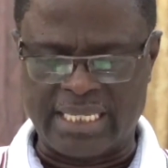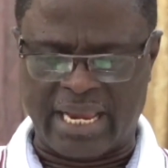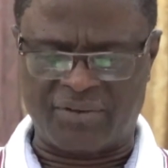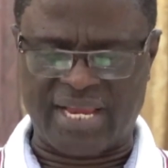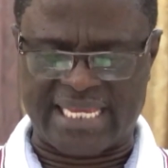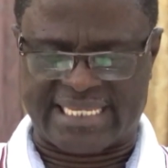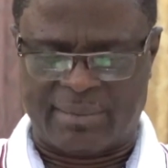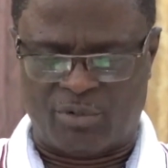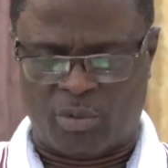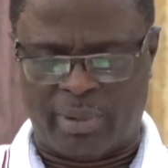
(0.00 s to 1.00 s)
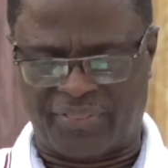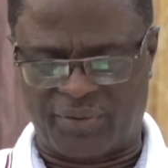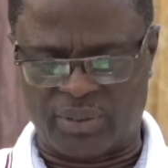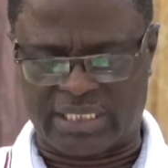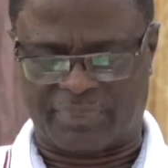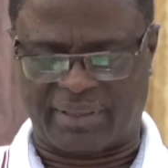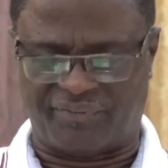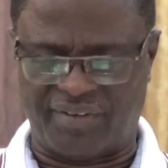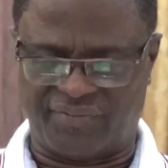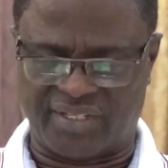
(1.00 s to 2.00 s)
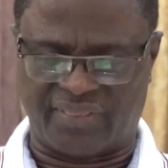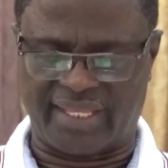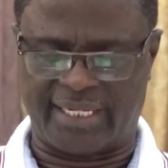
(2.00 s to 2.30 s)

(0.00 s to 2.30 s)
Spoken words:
Yan shall send you Matthew chapter 15,